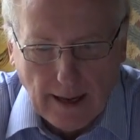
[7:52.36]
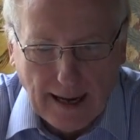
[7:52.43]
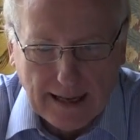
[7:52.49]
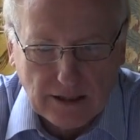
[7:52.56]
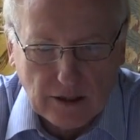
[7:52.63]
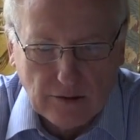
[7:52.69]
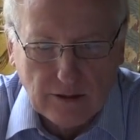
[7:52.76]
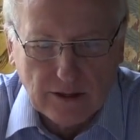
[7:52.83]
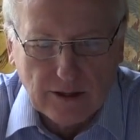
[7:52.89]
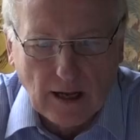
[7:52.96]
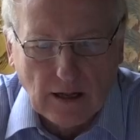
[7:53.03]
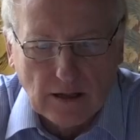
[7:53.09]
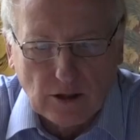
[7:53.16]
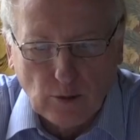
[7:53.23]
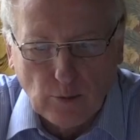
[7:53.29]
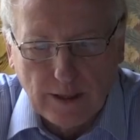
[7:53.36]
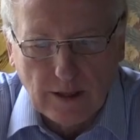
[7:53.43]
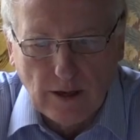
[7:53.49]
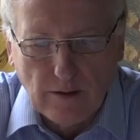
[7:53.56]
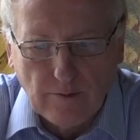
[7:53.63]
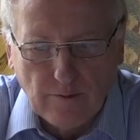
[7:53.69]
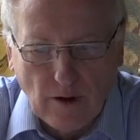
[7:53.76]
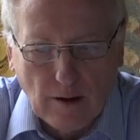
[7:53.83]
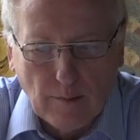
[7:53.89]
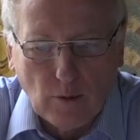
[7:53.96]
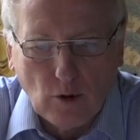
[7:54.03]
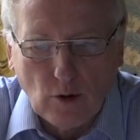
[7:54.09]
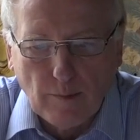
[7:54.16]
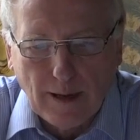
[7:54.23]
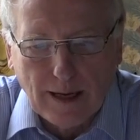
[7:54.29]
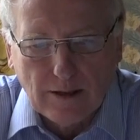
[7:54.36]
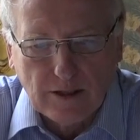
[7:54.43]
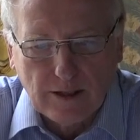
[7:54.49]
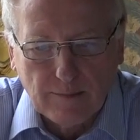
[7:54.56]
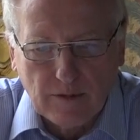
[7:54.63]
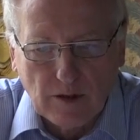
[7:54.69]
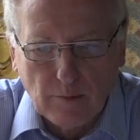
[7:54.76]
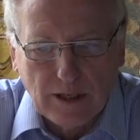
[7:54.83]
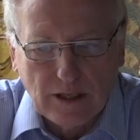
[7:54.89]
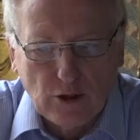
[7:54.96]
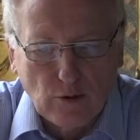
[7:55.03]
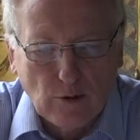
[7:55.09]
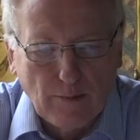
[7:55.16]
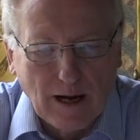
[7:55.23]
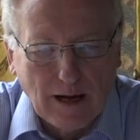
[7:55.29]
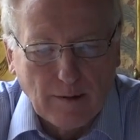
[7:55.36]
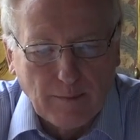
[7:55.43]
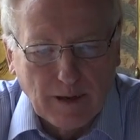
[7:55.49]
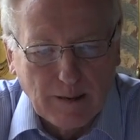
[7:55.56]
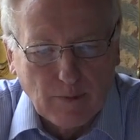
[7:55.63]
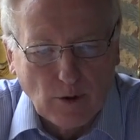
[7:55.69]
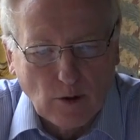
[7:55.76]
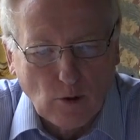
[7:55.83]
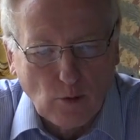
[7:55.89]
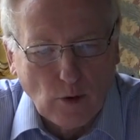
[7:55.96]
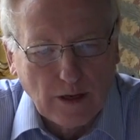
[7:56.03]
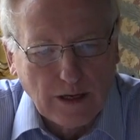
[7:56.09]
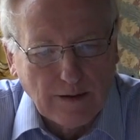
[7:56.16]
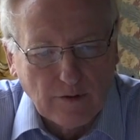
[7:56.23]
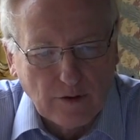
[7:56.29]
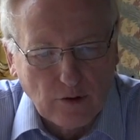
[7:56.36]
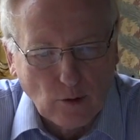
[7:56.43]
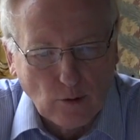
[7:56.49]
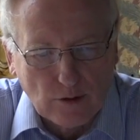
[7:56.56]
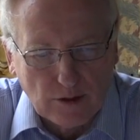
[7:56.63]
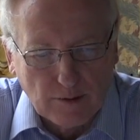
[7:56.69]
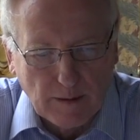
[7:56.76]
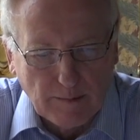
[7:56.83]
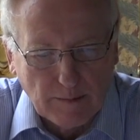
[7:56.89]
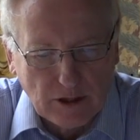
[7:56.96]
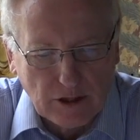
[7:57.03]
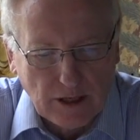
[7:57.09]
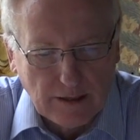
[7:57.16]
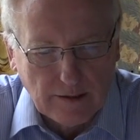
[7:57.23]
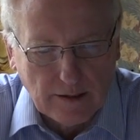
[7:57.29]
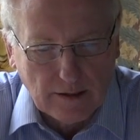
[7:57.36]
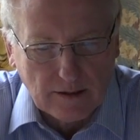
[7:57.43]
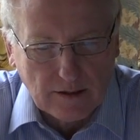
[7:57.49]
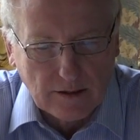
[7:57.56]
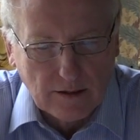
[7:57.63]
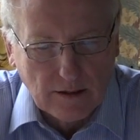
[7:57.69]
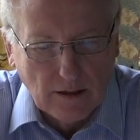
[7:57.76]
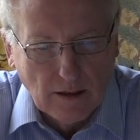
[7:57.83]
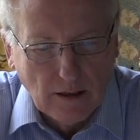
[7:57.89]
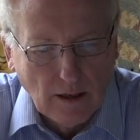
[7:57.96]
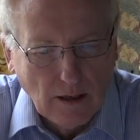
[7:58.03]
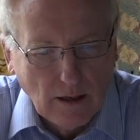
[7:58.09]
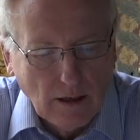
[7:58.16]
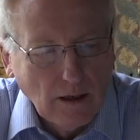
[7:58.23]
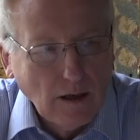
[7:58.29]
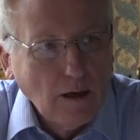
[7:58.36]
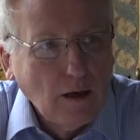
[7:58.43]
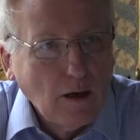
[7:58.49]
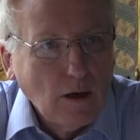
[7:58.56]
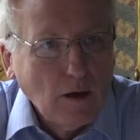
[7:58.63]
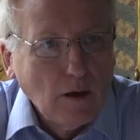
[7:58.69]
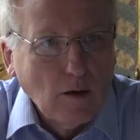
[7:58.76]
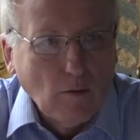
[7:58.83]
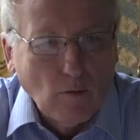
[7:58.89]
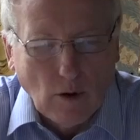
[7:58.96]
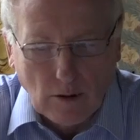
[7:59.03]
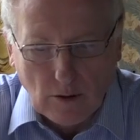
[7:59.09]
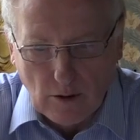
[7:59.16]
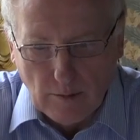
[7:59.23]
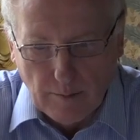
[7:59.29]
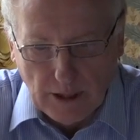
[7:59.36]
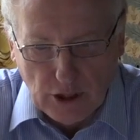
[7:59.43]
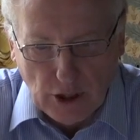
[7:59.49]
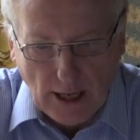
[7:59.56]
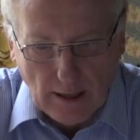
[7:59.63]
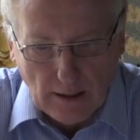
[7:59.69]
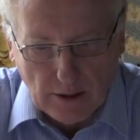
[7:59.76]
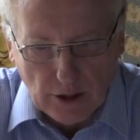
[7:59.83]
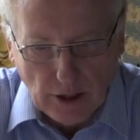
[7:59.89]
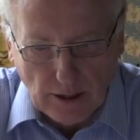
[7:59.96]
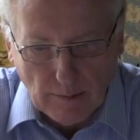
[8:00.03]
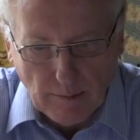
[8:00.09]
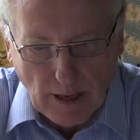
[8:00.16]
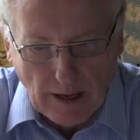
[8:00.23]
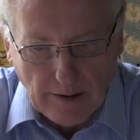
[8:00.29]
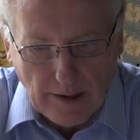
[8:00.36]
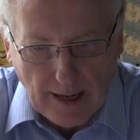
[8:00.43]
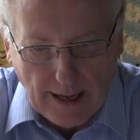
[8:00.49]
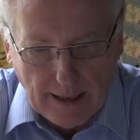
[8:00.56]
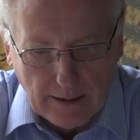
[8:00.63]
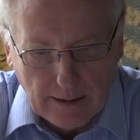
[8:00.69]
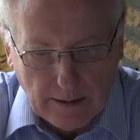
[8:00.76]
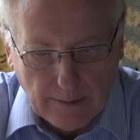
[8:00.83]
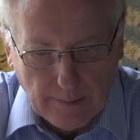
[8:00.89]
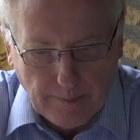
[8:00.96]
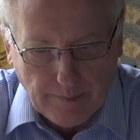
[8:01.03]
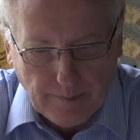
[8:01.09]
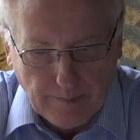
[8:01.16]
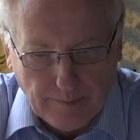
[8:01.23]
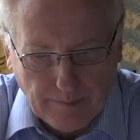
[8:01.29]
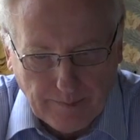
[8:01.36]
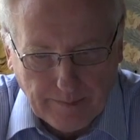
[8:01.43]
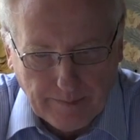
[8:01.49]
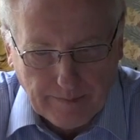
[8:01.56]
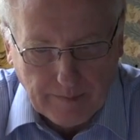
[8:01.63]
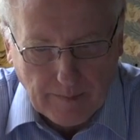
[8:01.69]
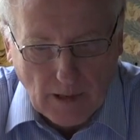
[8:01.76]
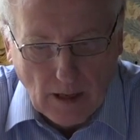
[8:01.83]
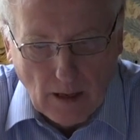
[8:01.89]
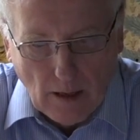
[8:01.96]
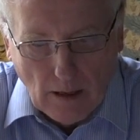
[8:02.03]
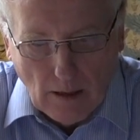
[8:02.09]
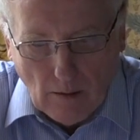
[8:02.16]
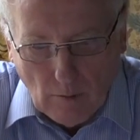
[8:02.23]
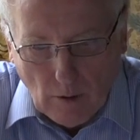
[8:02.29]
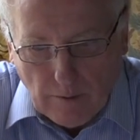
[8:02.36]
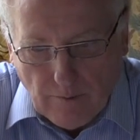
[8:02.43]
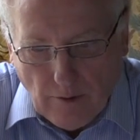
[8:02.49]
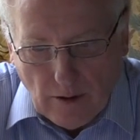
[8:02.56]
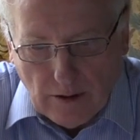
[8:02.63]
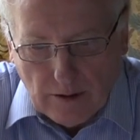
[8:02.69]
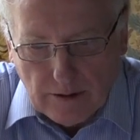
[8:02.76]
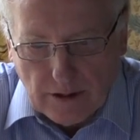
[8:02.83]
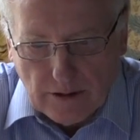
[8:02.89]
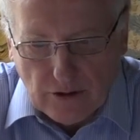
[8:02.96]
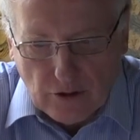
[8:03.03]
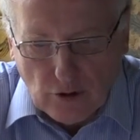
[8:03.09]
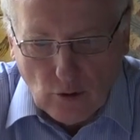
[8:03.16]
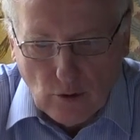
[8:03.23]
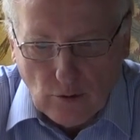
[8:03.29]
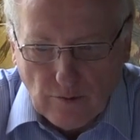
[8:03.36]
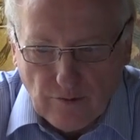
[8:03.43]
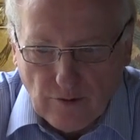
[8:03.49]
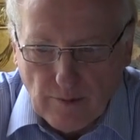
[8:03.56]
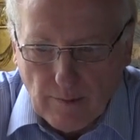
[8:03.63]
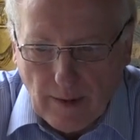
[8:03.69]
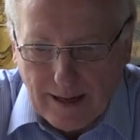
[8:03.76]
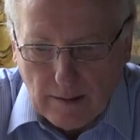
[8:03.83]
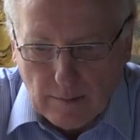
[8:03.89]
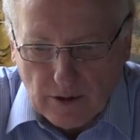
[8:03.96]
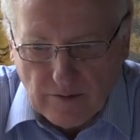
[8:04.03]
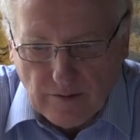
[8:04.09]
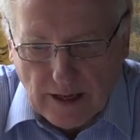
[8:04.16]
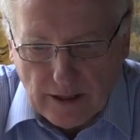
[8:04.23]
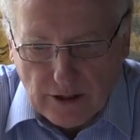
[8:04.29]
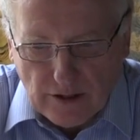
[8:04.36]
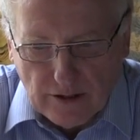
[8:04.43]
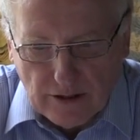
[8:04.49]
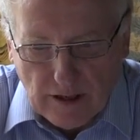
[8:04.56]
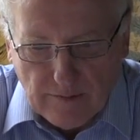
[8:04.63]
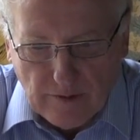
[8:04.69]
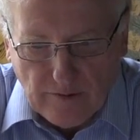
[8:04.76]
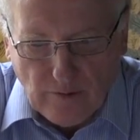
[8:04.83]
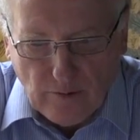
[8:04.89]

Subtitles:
As a result, we know far more about him than we do about people who were never thought to be mysterious." What could be challenging about that? What follows is drawn from my observations over